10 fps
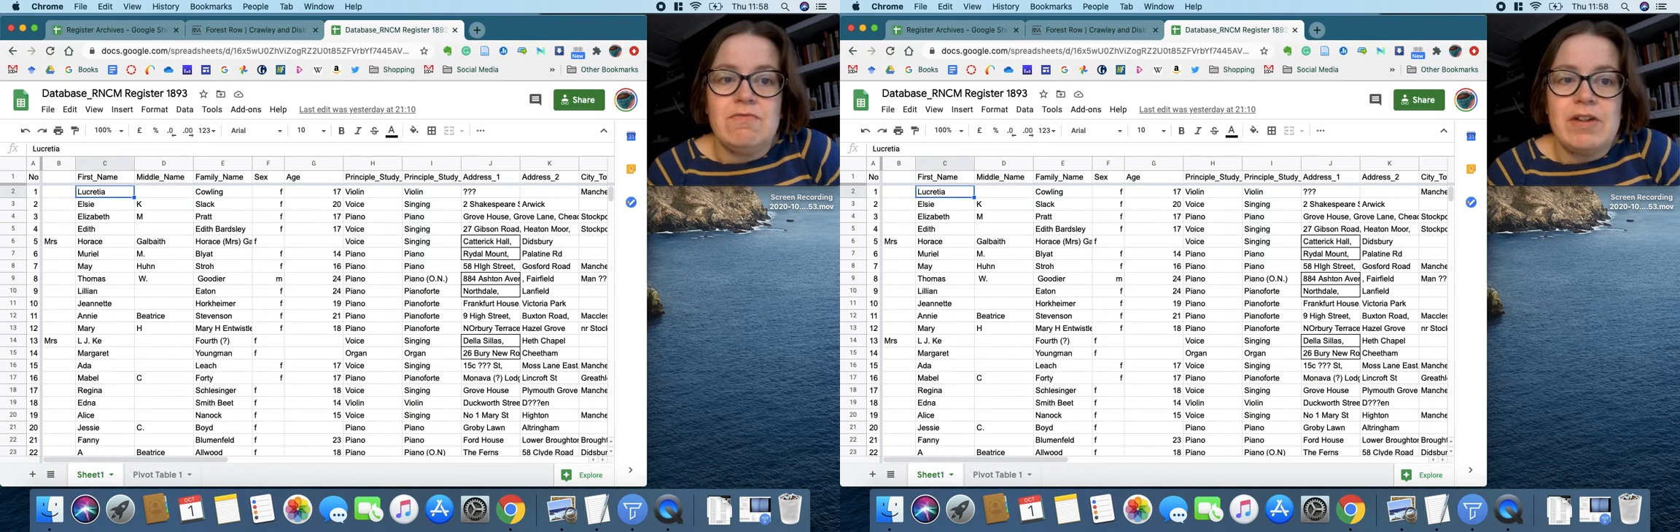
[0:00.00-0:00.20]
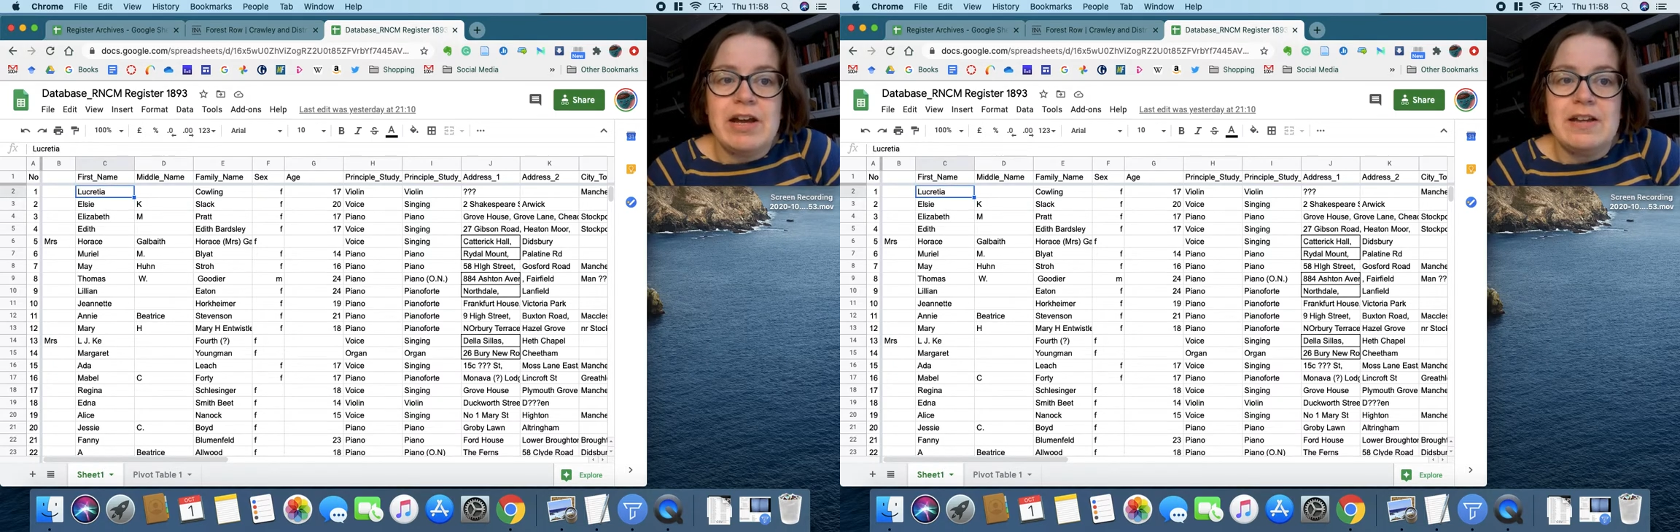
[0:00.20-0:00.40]

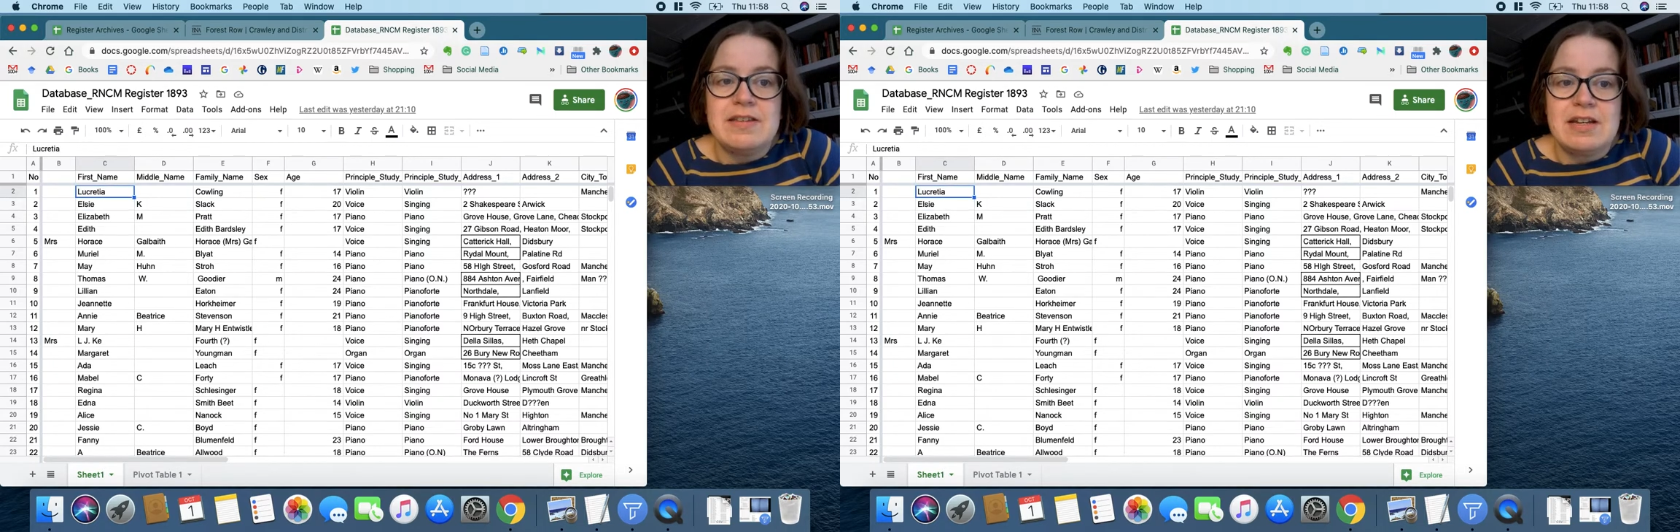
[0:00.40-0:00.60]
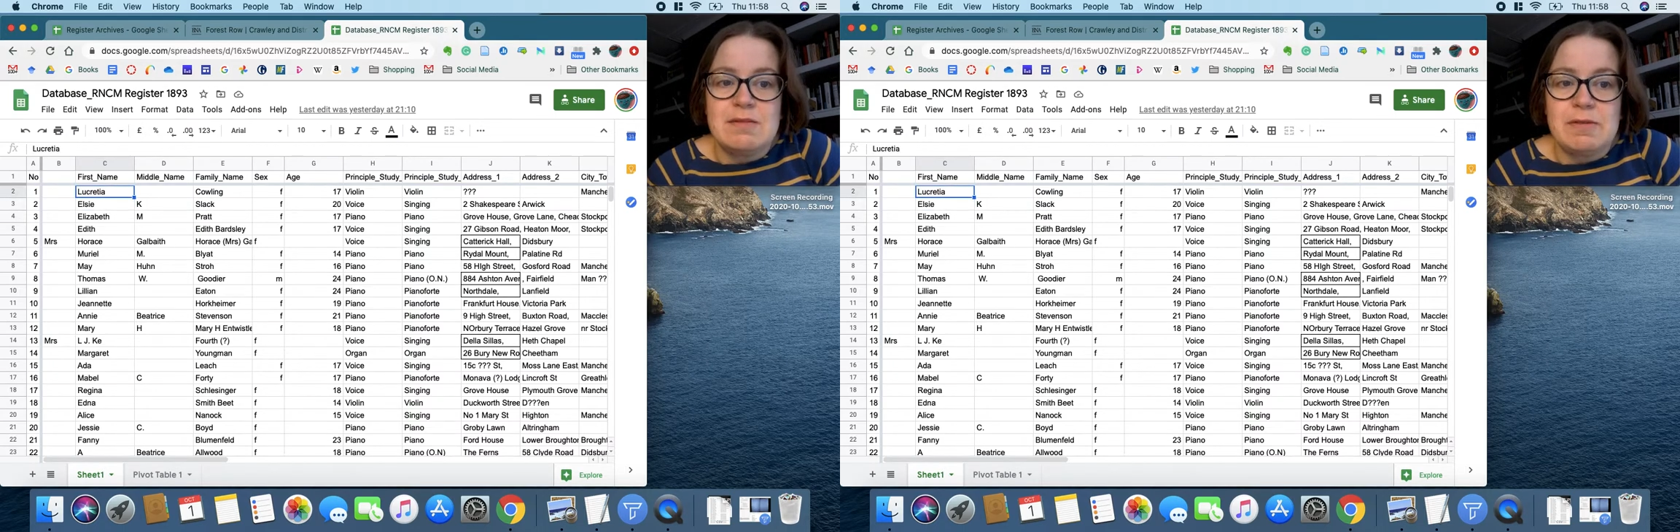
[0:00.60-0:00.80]

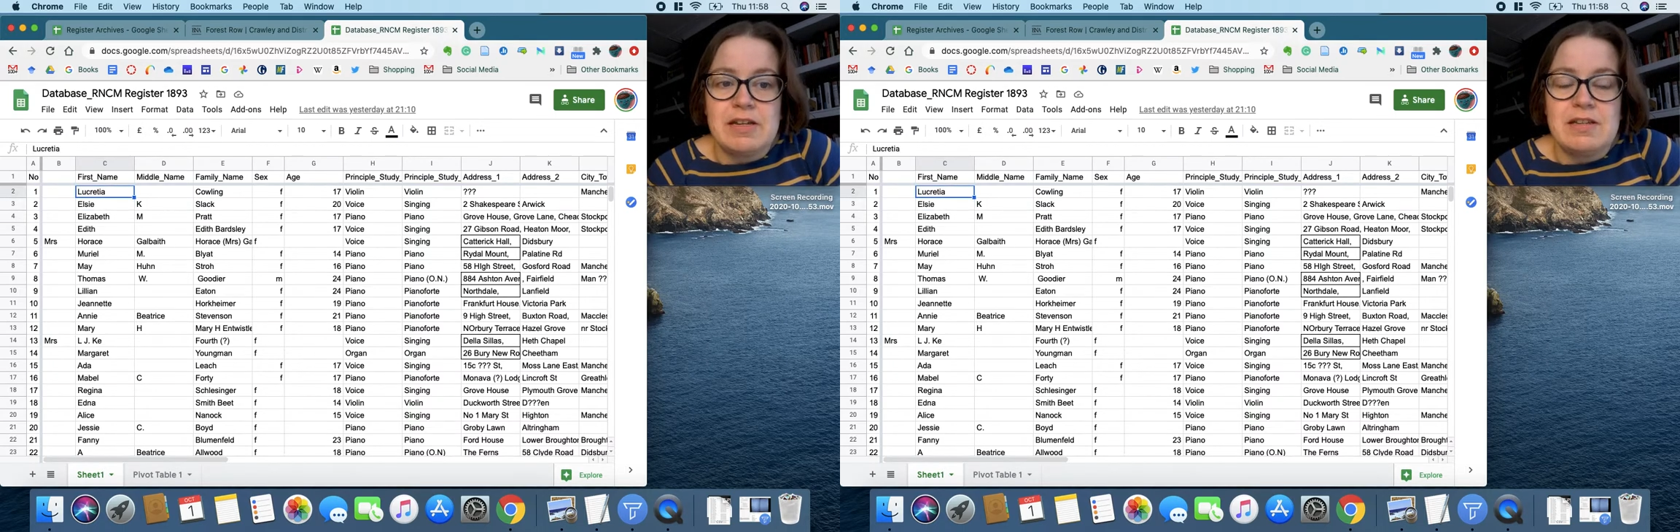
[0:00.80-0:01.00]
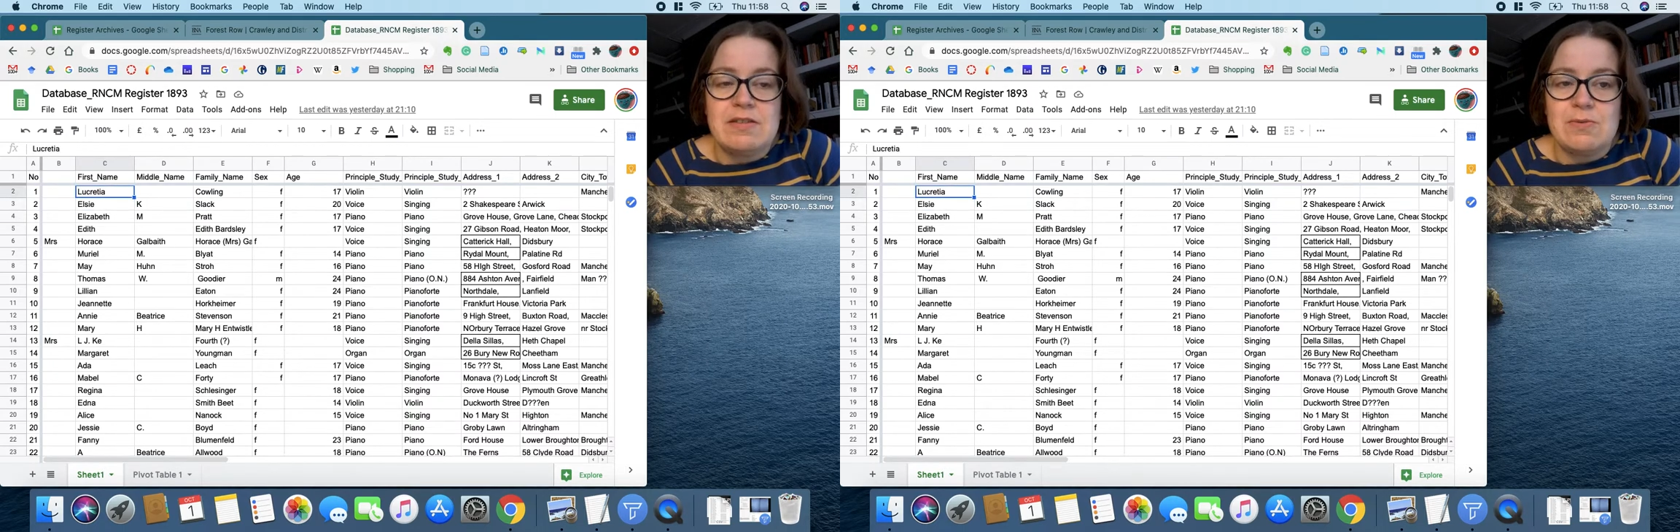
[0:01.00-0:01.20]

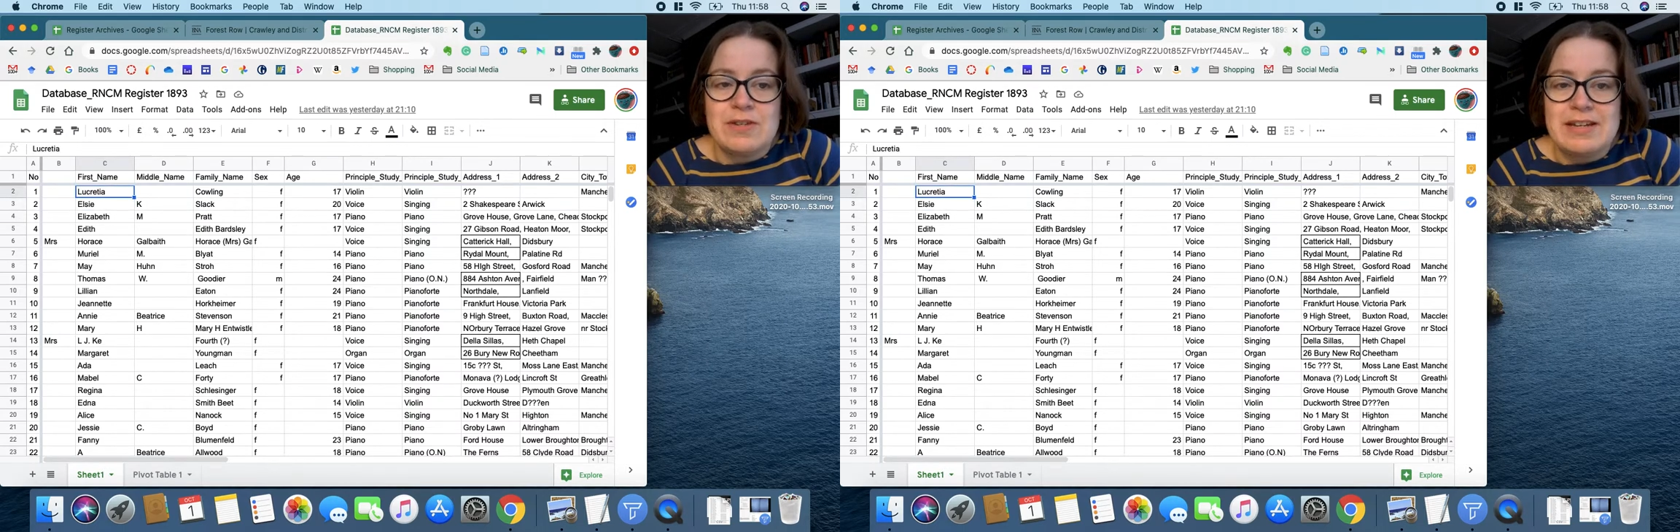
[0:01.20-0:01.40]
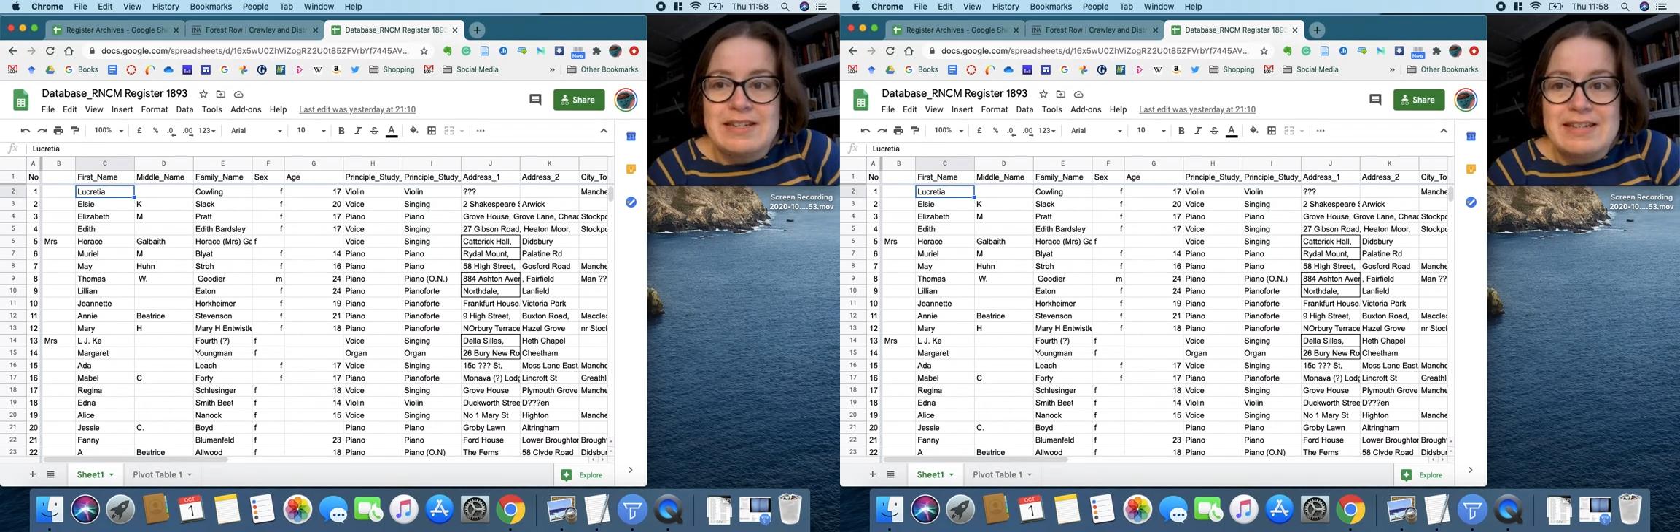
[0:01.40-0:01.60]
database, or
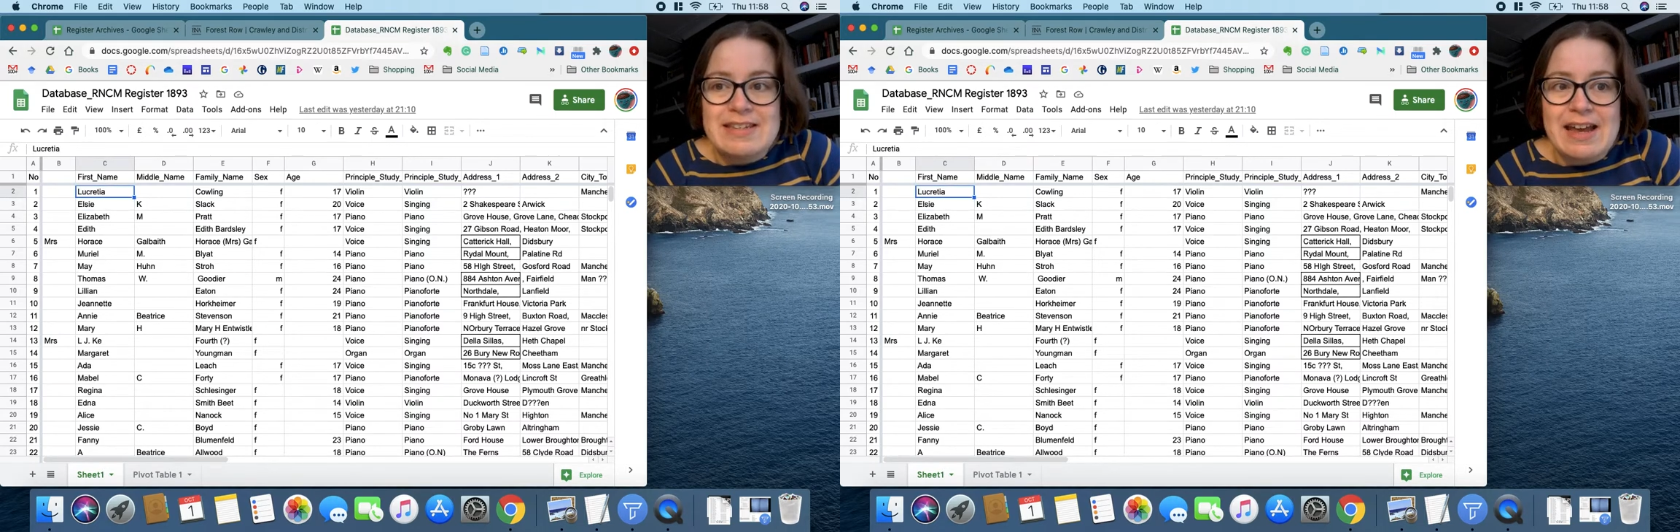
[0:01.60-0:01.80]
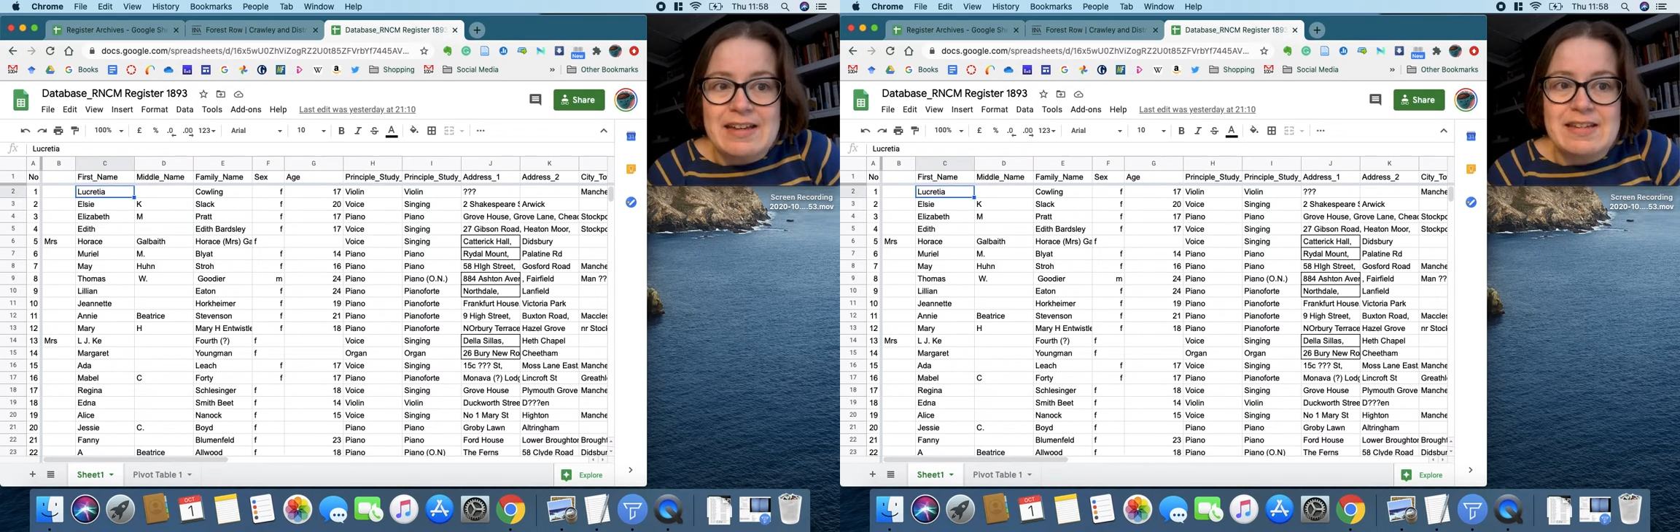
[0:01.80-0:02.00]
data
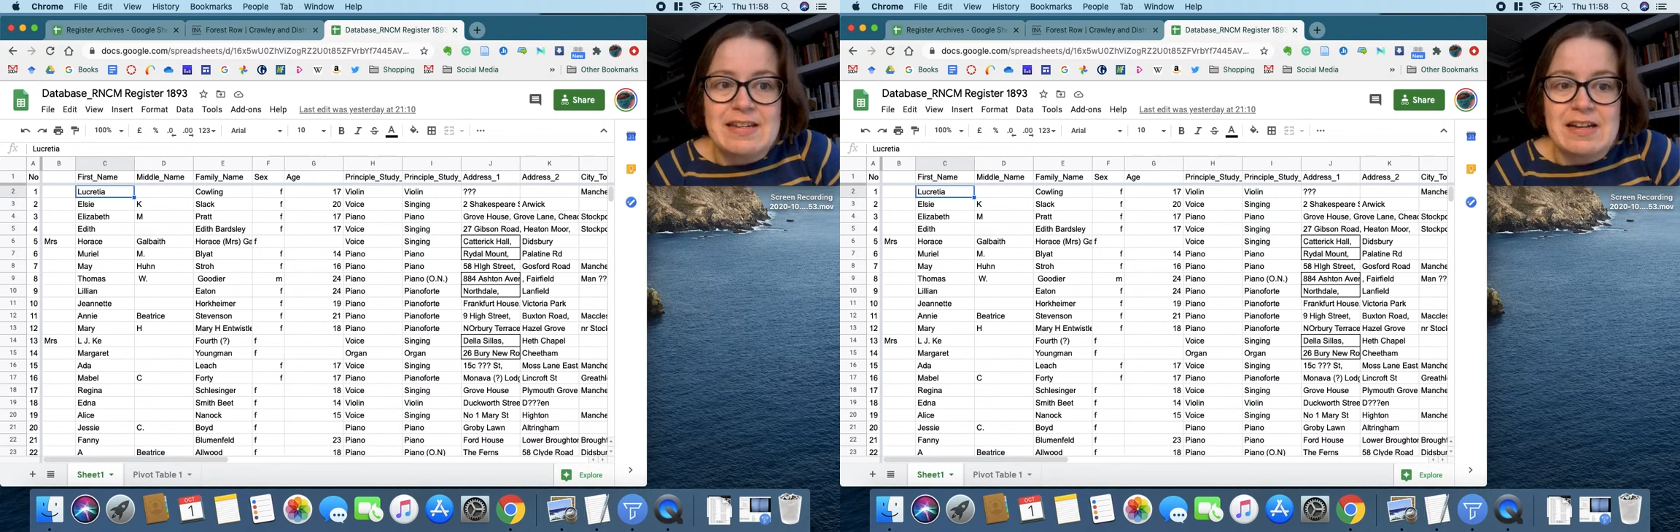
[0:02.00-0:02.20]
set,